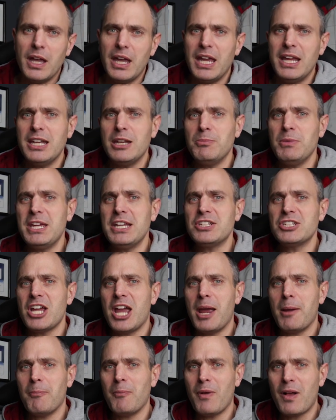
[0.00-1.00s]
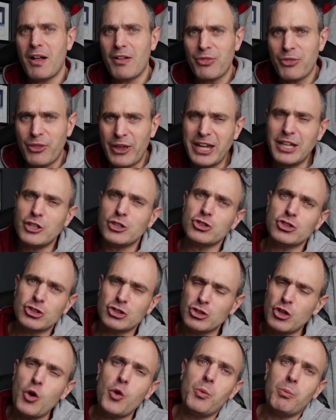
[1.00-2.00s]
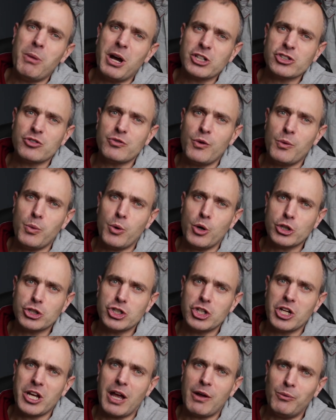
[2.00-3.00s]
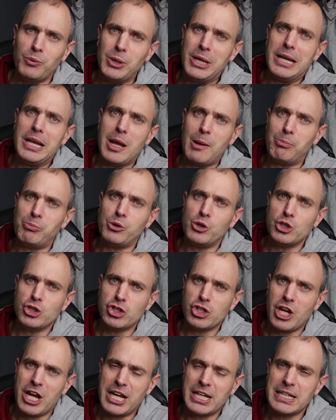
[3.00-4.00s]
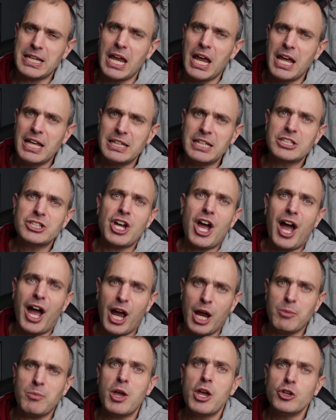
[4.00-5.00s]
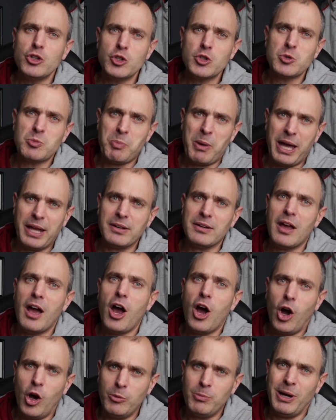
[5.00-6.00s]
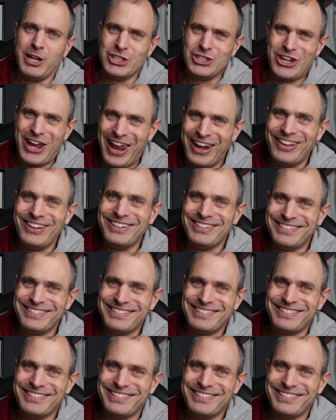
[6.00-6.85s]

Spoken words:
In the meantime, thank you so much for watching. I really appreciate the time you spend on my channel.